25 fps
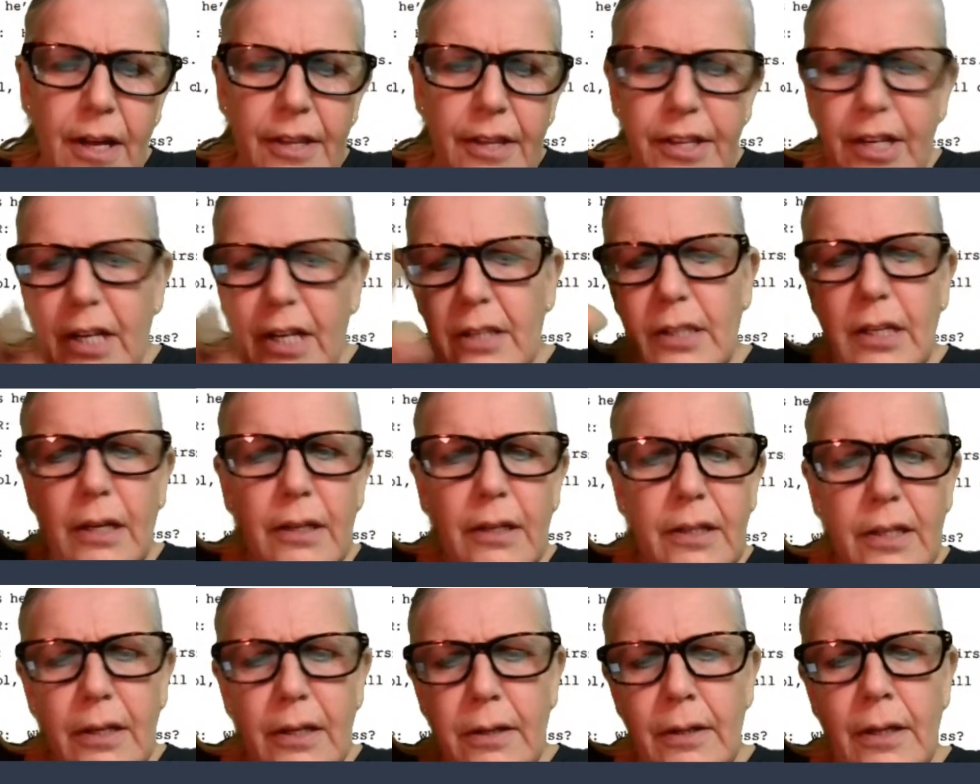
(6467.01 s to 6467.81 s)
The the
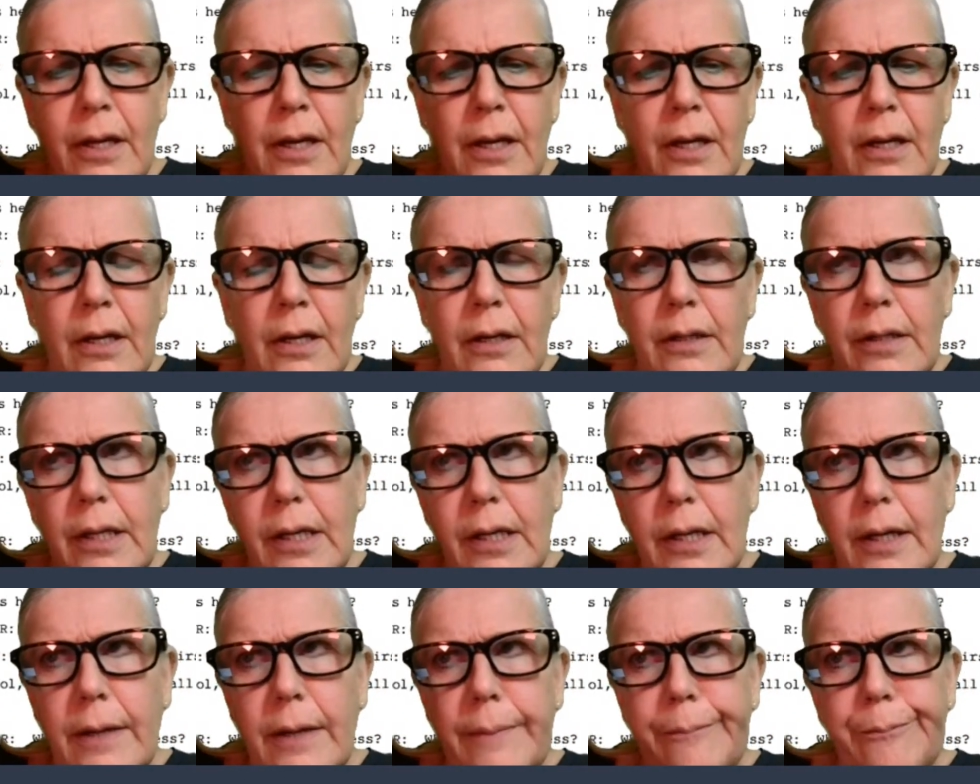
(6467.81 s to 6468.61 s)
the,
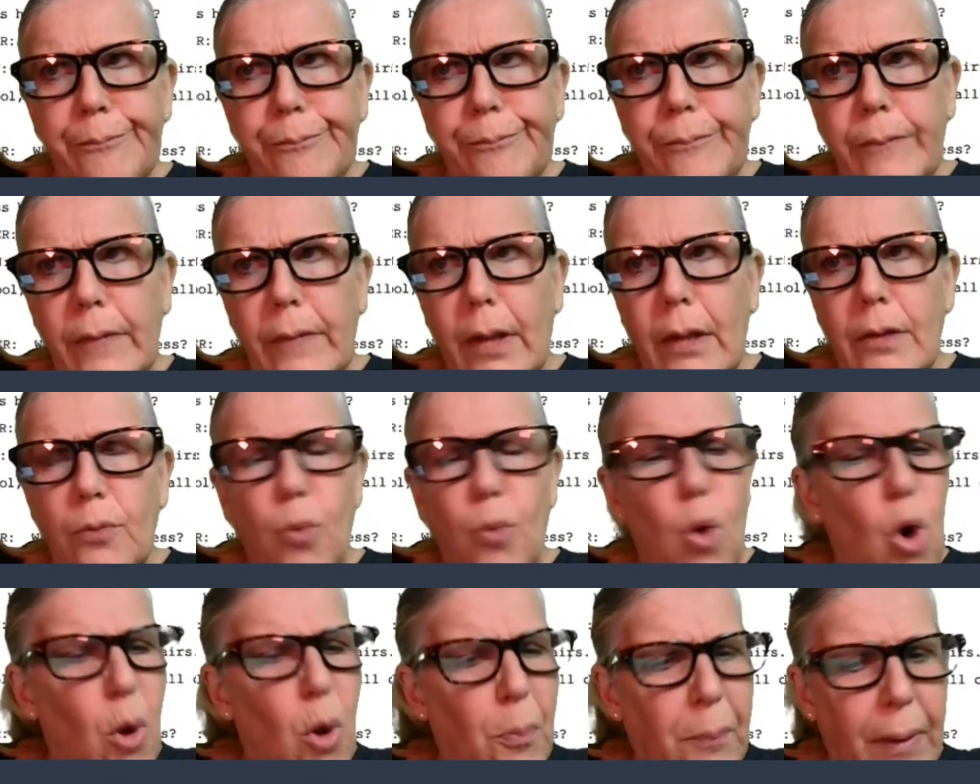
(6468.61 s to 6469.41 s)
the um,
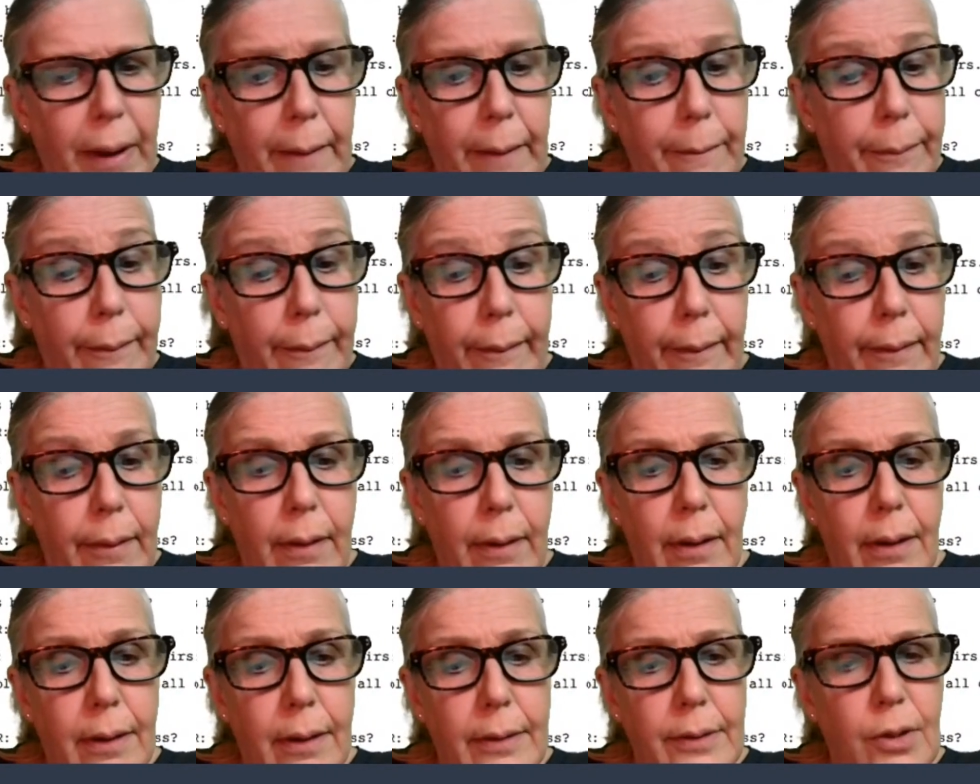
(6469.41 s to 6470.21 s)
wallpaper
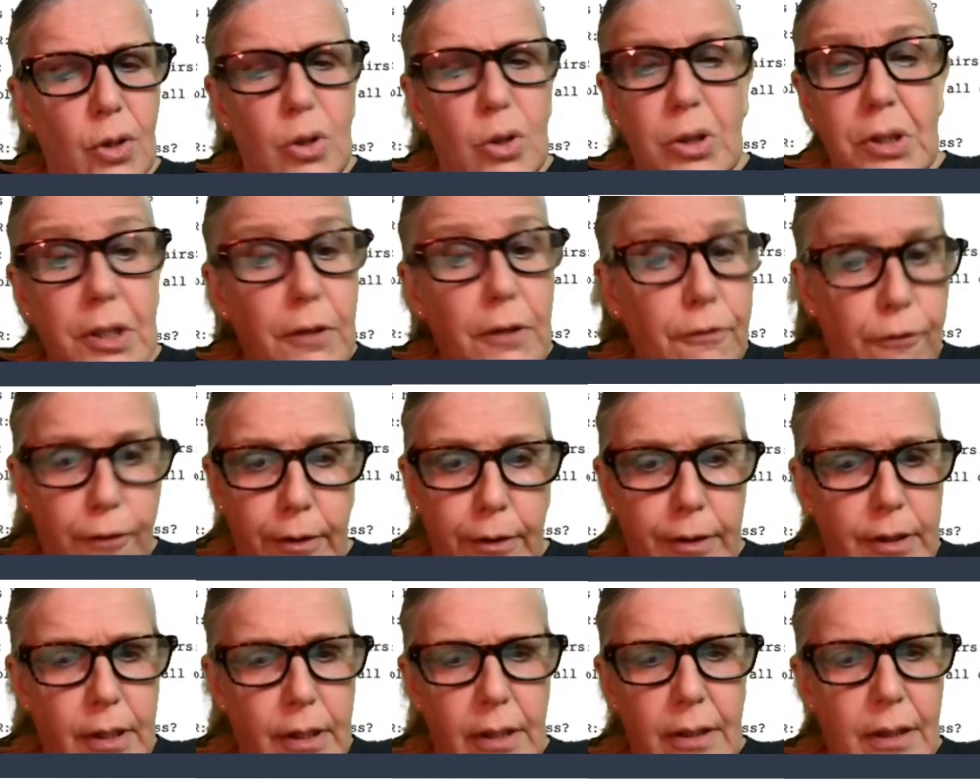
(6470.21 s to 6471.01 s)
looked
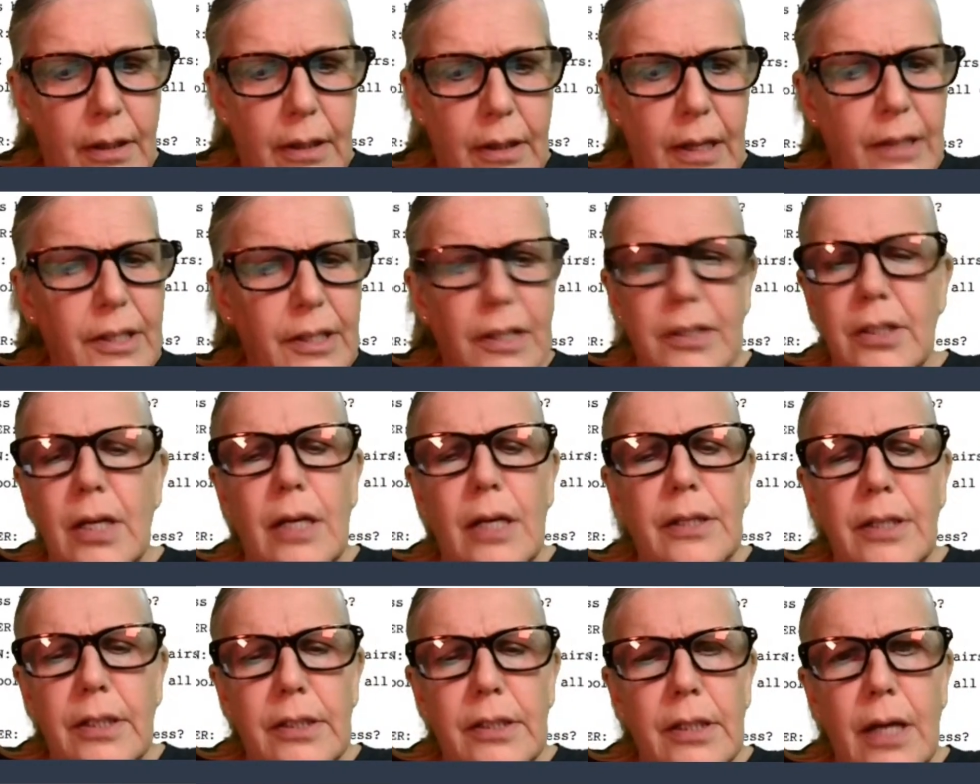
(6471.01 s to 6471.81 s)
different, and and the
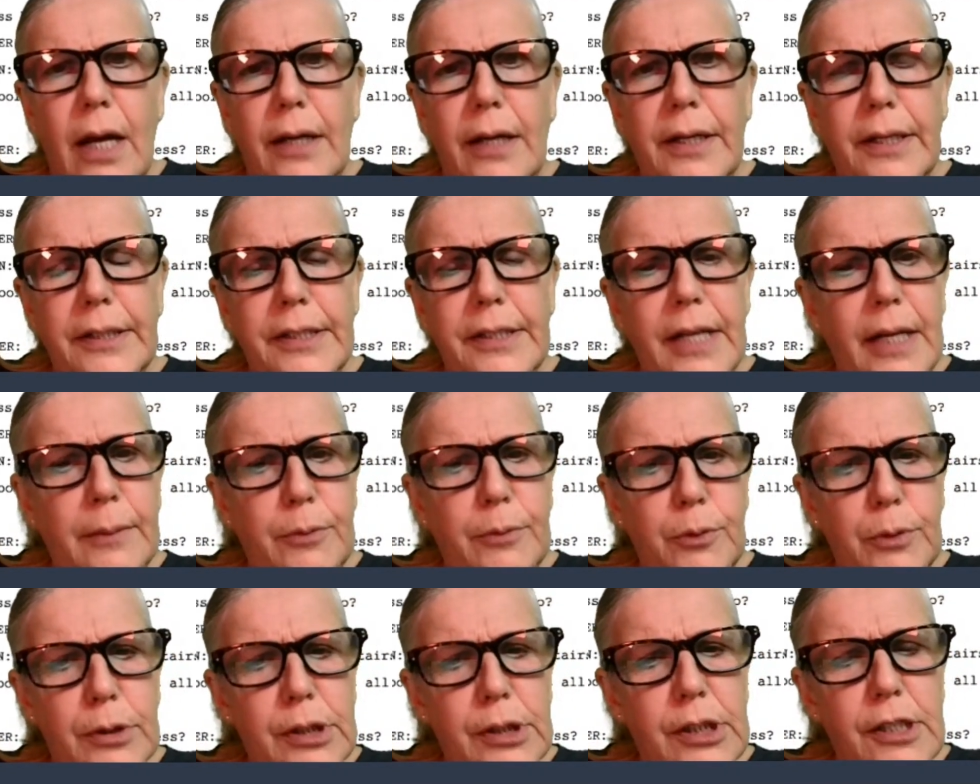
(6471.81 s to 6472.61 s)
and the dining
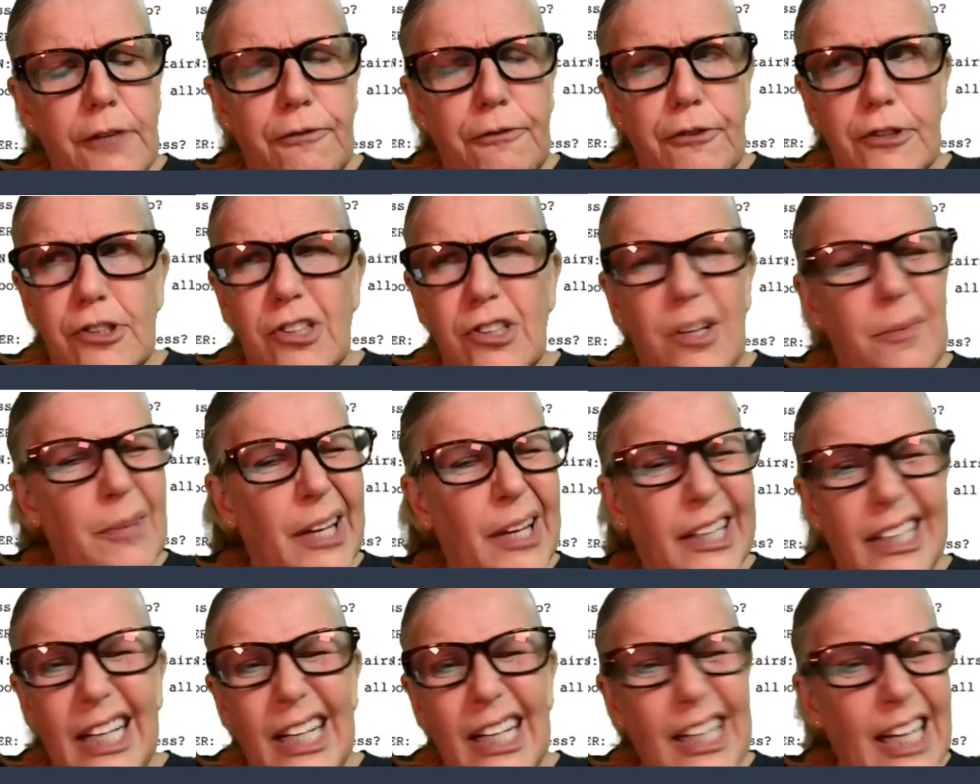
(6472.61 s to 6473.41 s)
table was different. So I'm
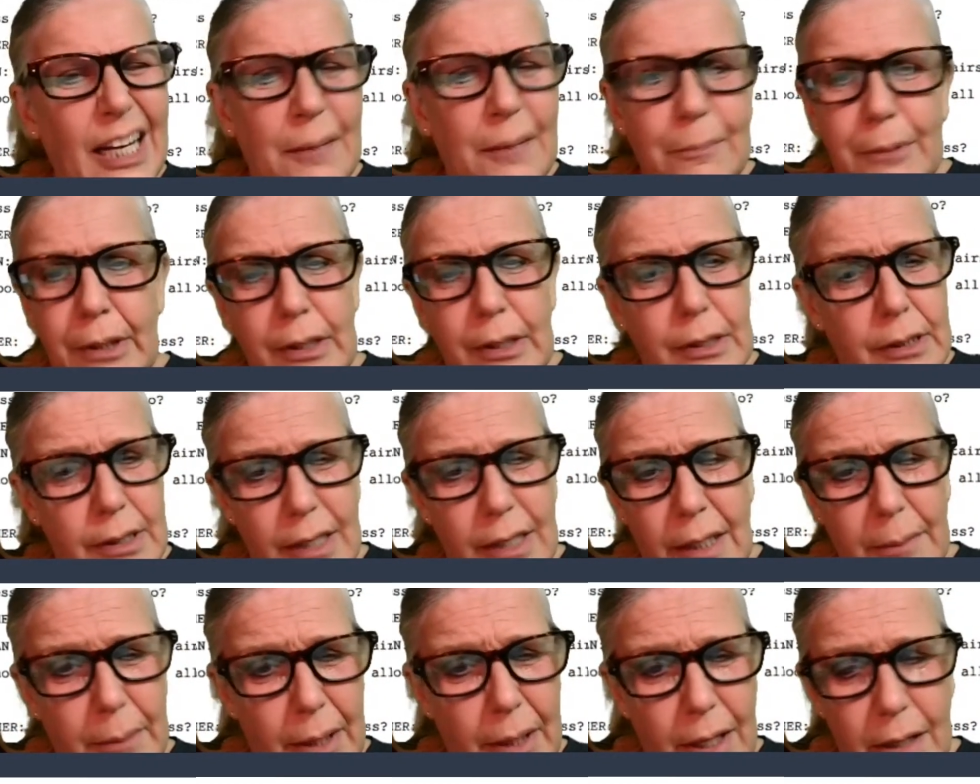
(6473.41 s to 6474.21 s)
like, that can't be the
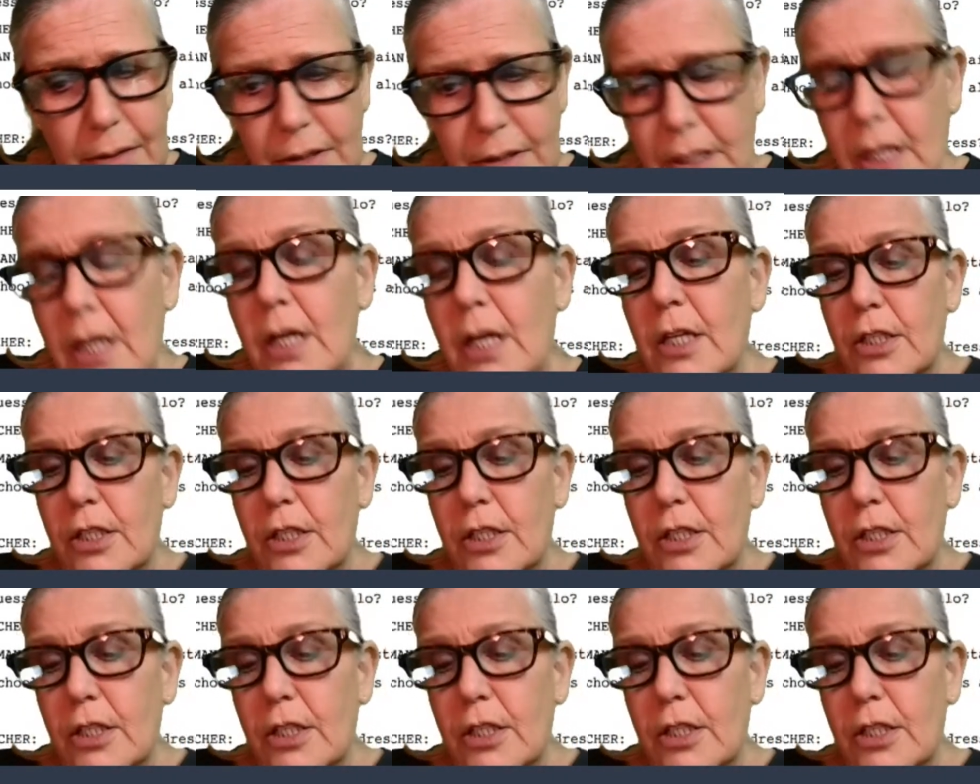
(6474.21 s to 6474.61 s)
same house.